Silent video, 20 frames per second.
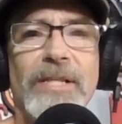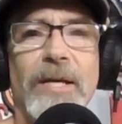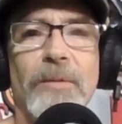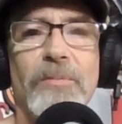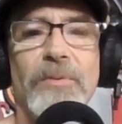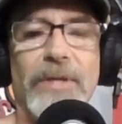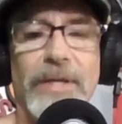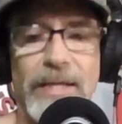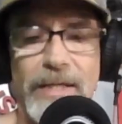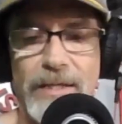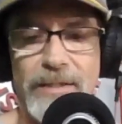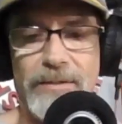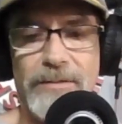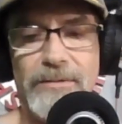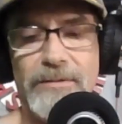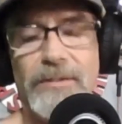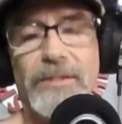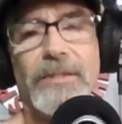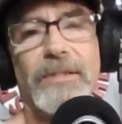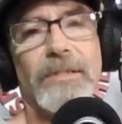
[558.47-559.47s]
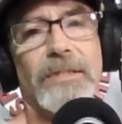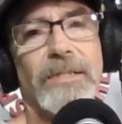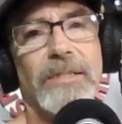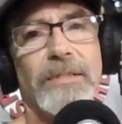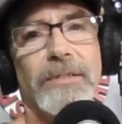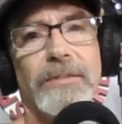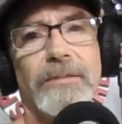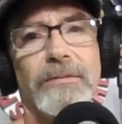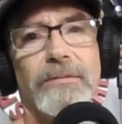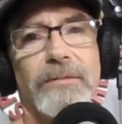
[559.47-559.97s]
I played
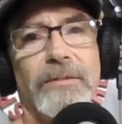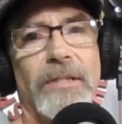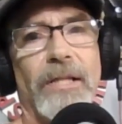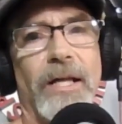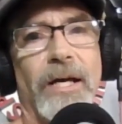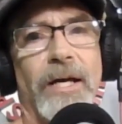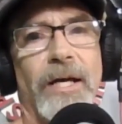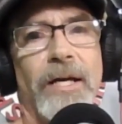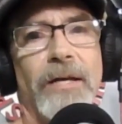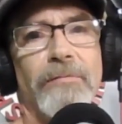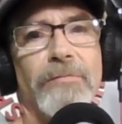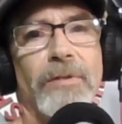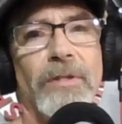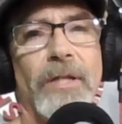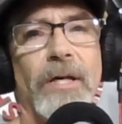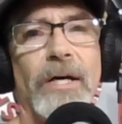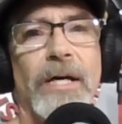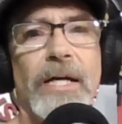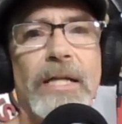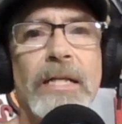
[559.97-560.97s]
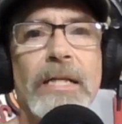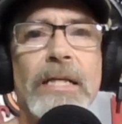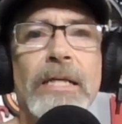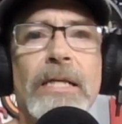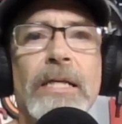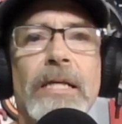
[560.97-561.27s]
live a lot.